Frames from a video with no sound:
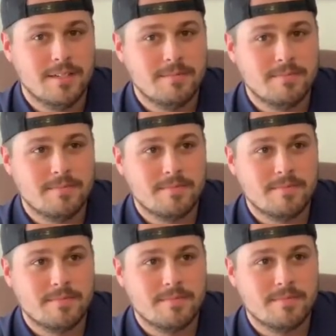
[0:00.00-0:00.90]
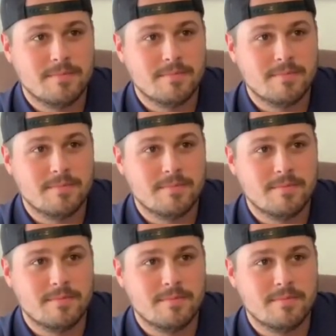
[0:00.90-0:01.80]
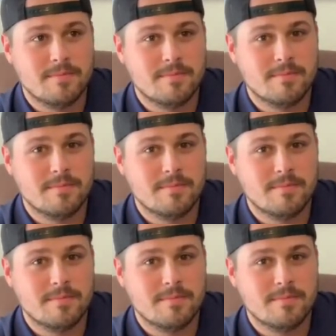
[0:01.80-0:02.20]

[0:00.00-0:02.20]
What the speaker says: Nothing is said.